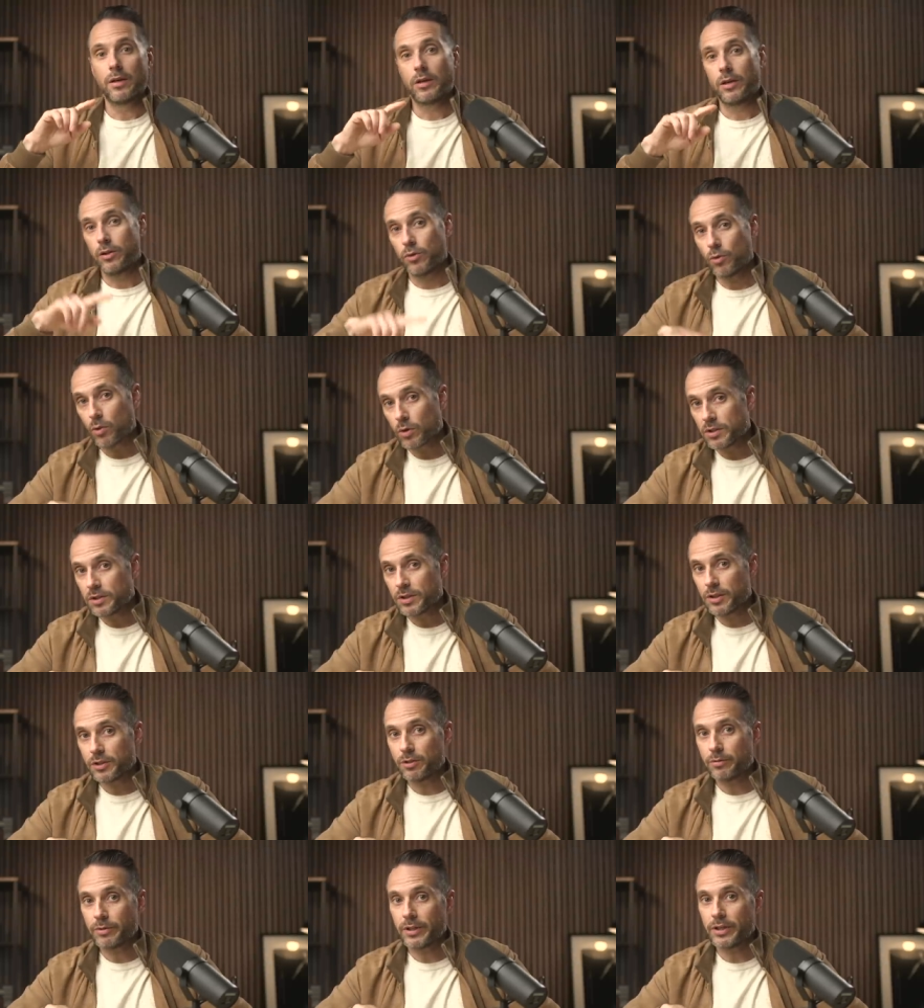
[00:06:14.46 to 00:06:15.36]
your
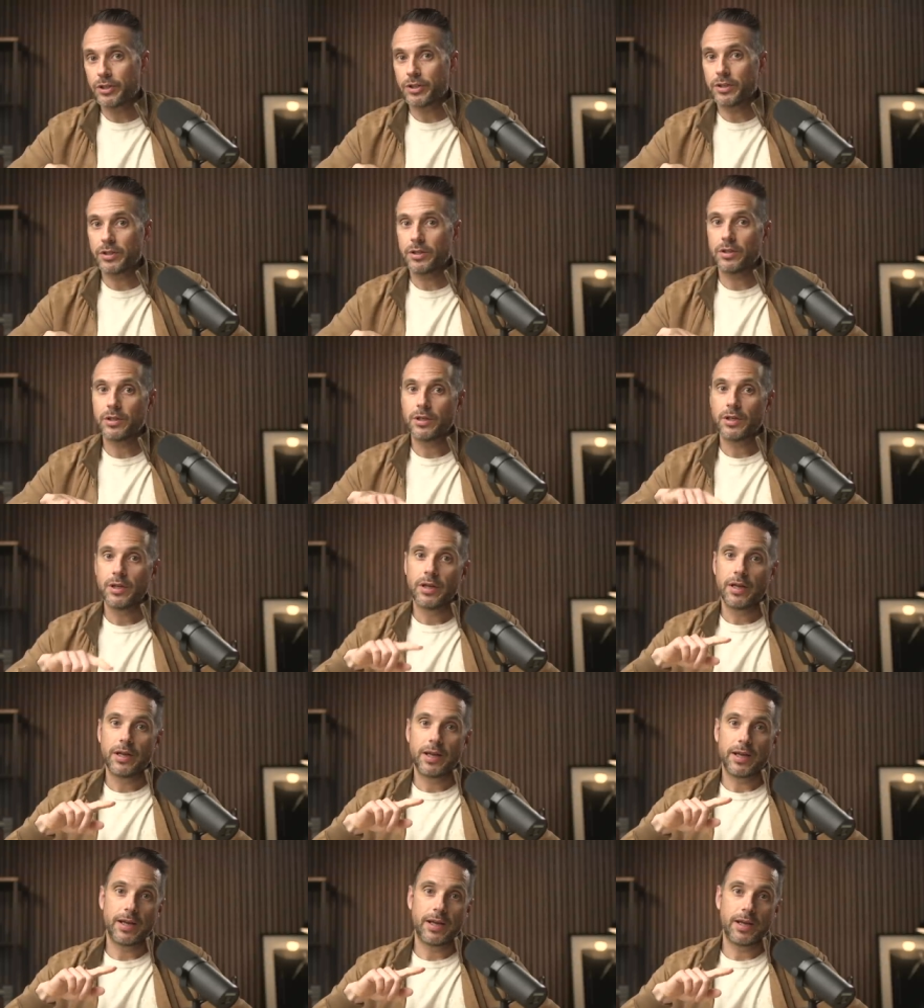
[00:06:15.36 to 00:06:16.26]
situation,
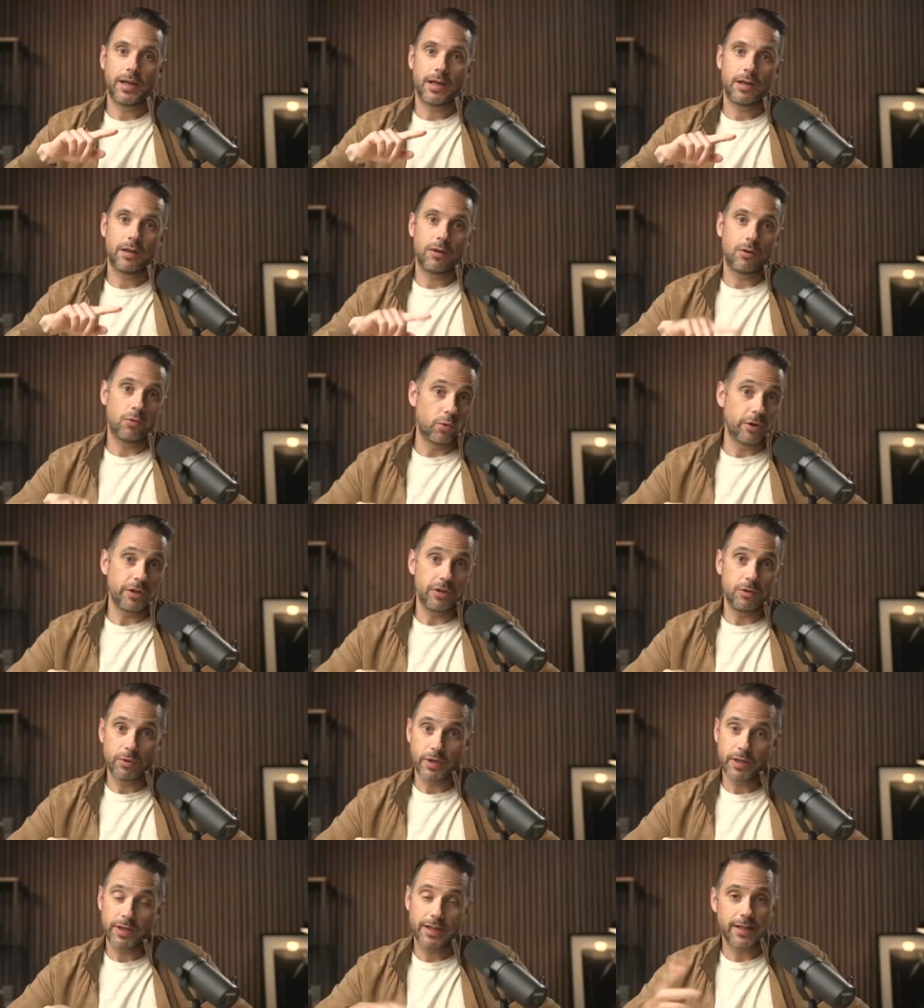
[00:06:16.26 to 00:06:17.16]
and what you
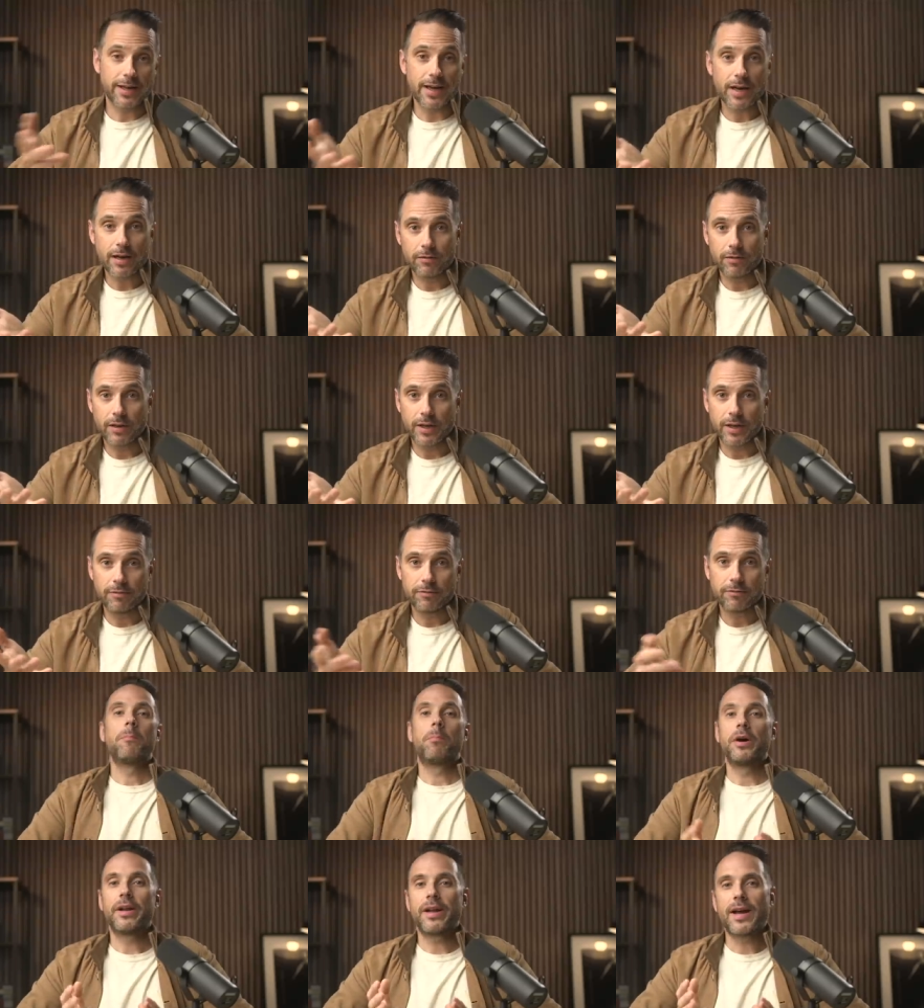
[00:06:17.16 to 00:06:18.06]
want to get out of
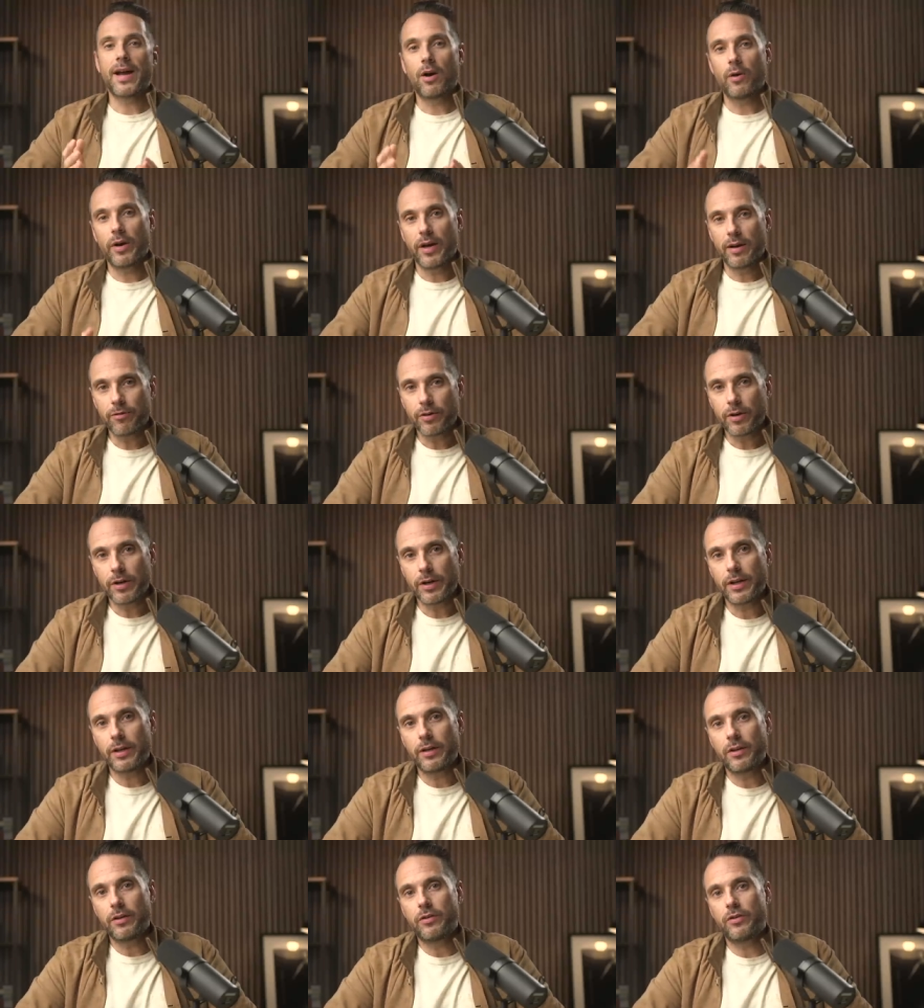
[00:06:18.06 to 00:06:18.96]
life. But however it
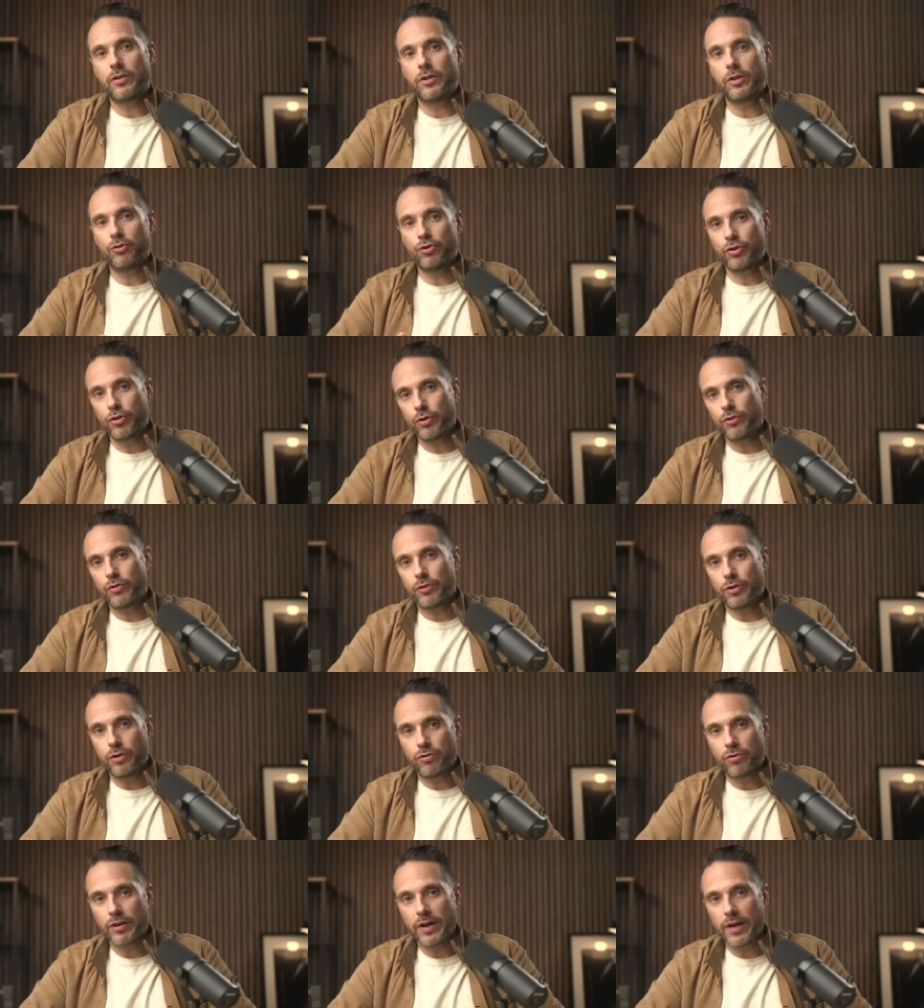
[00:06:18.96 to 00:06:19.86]
is you choose
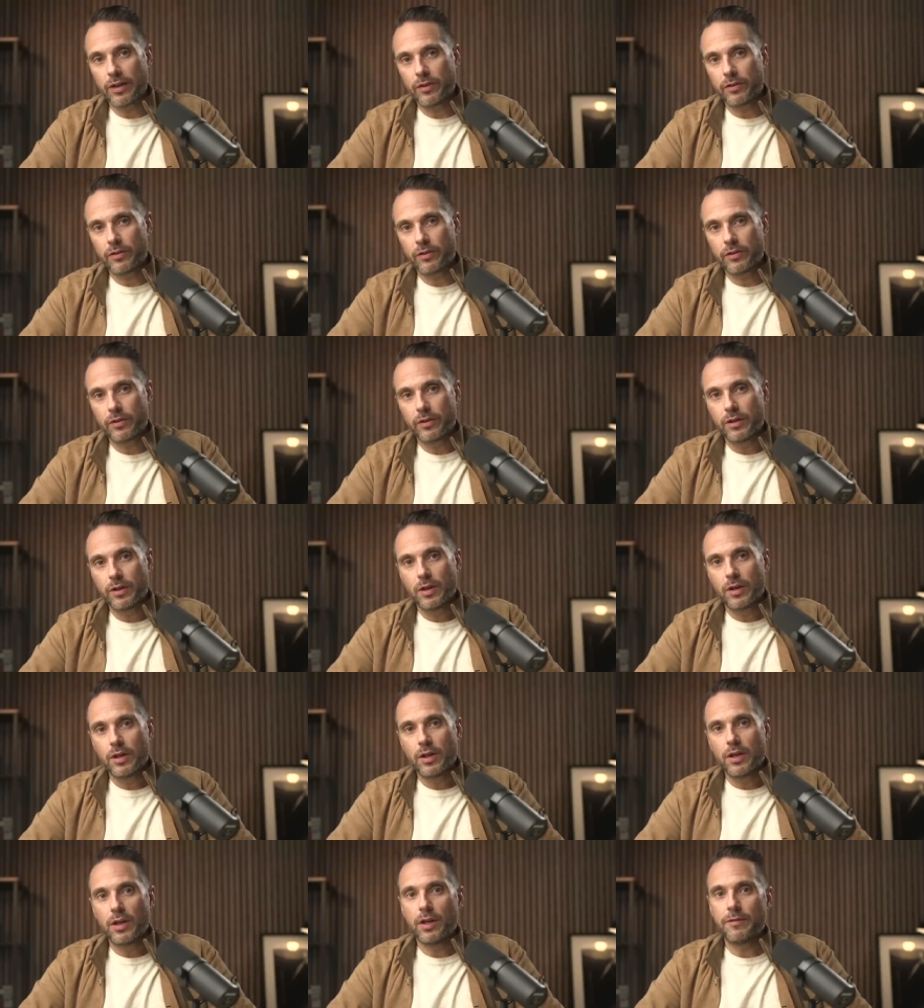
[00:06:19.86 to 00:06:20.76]
to dress,
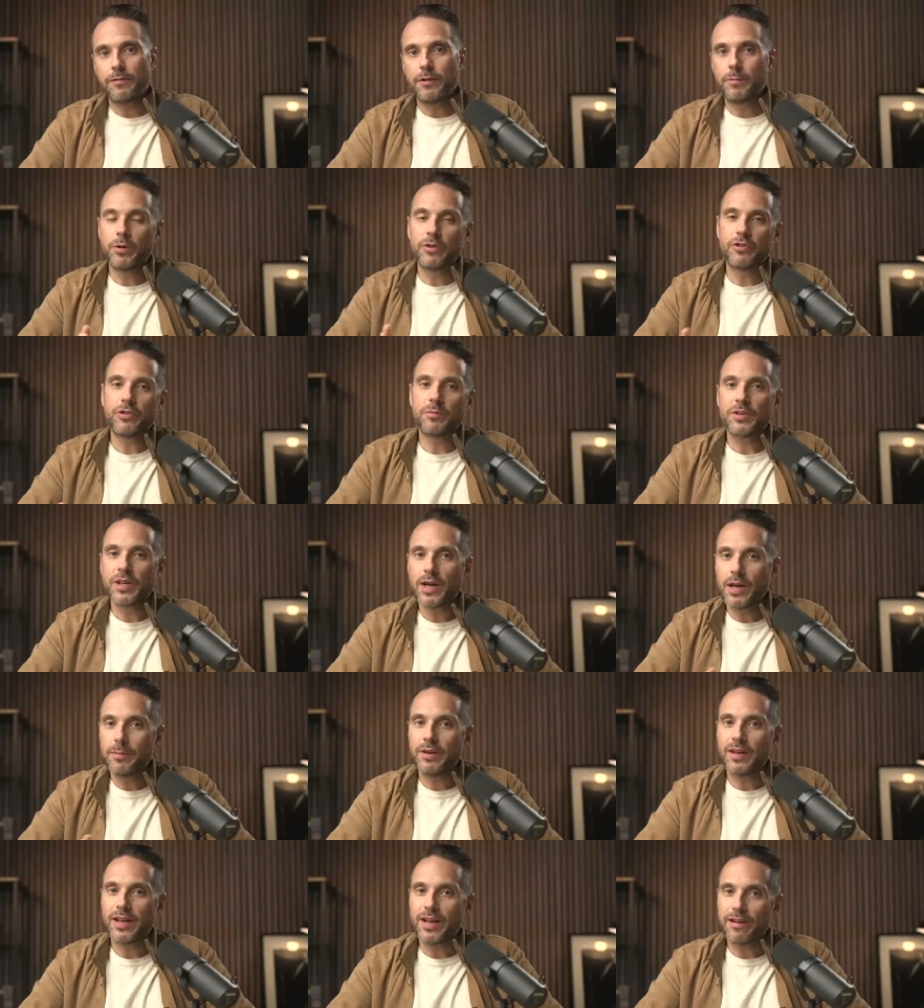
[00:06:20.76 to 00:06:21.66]
if you put some
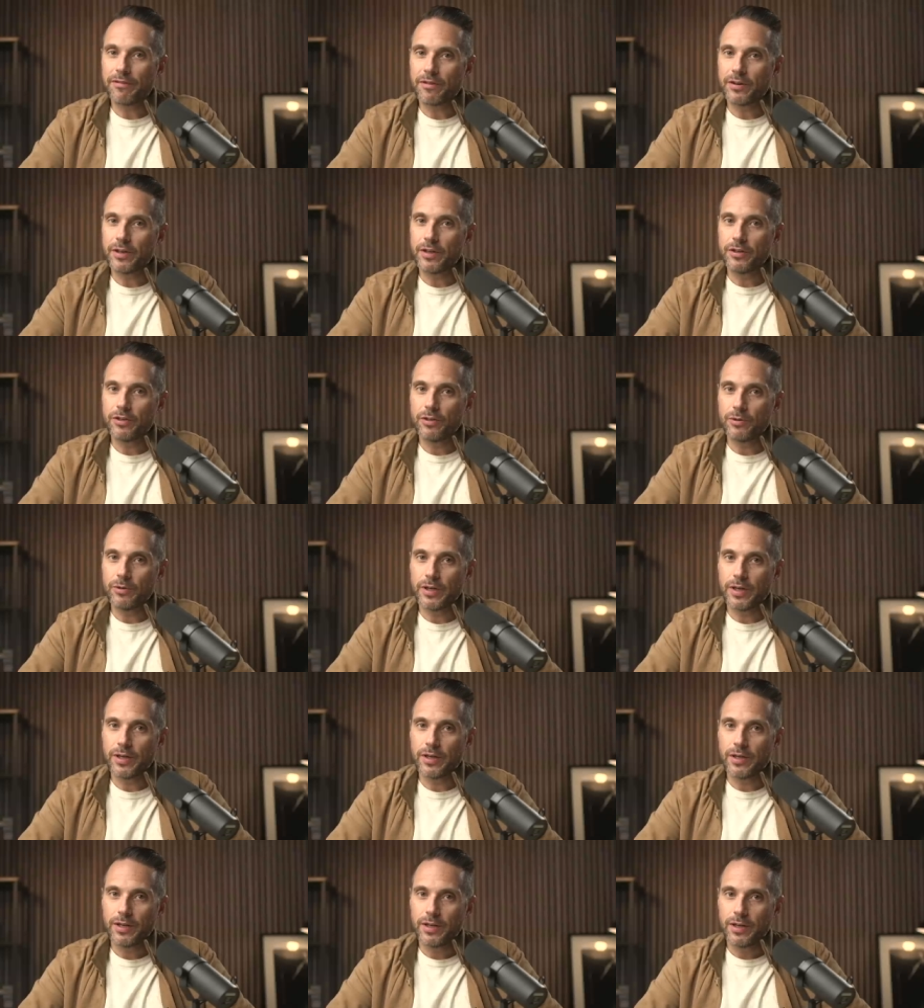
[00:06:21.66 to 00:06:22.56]
time and effort into
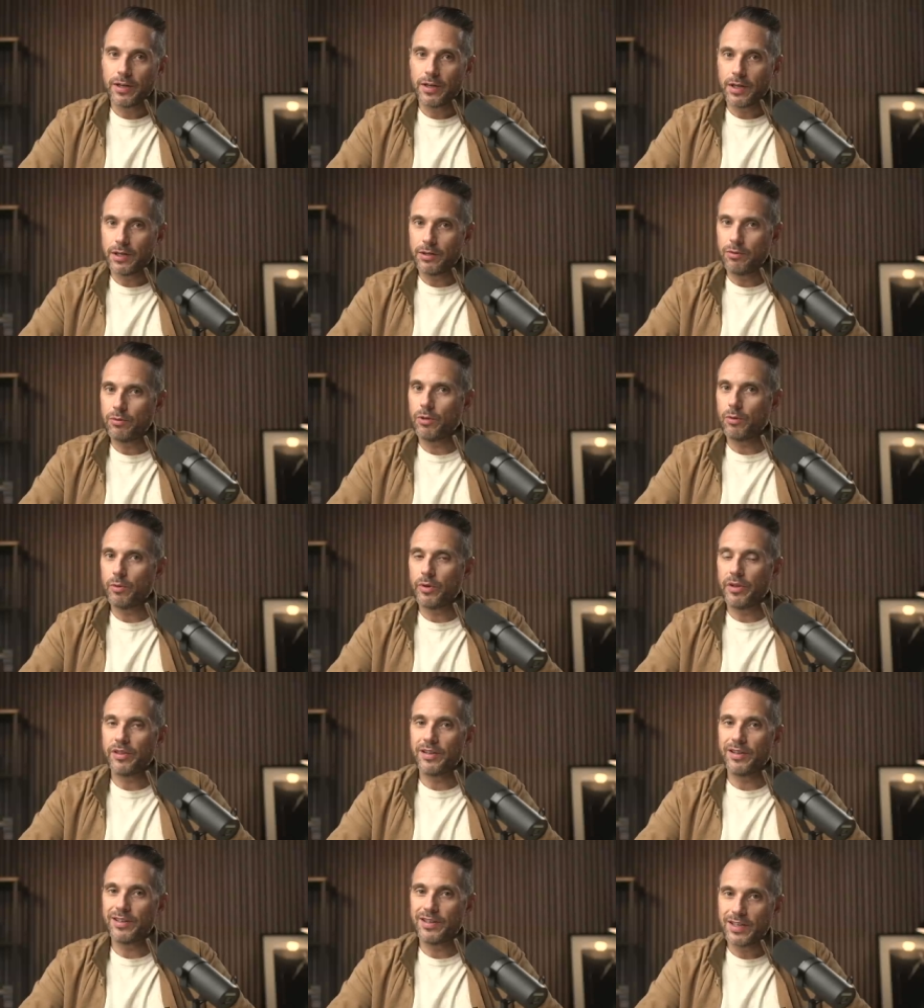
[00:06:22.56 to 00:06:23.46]
it and do it
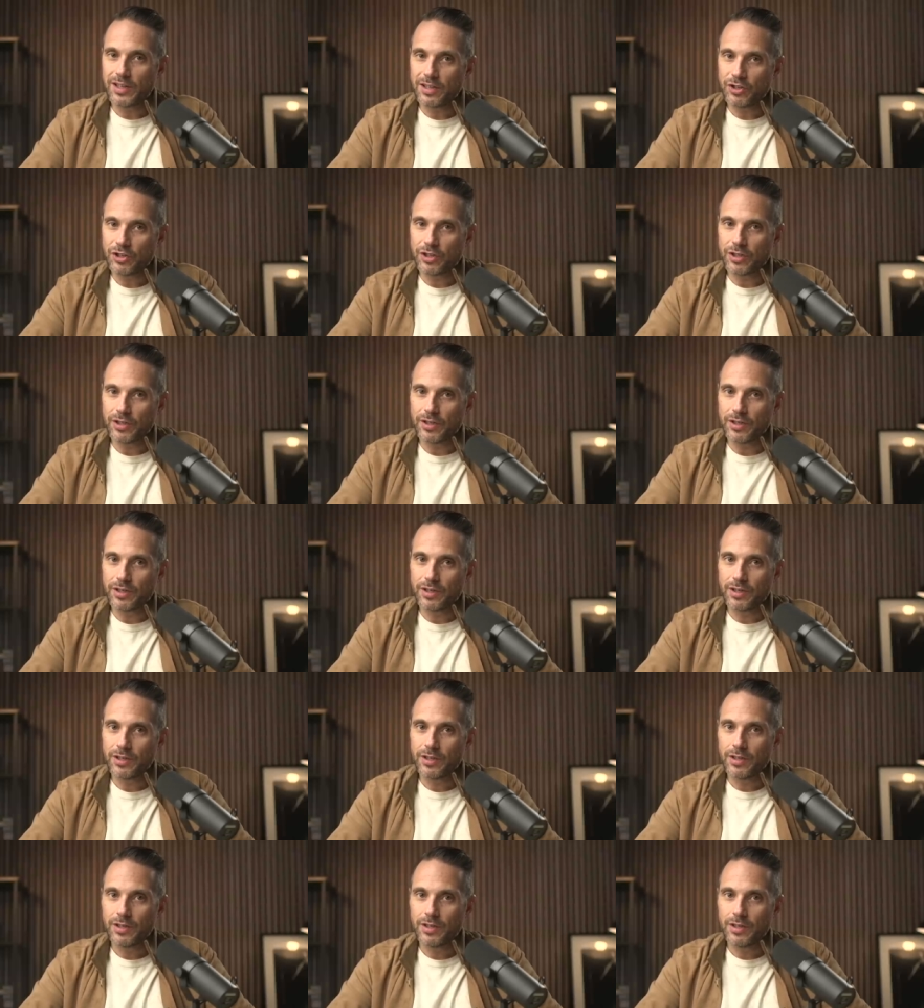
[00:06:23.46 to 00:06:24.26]
with intention,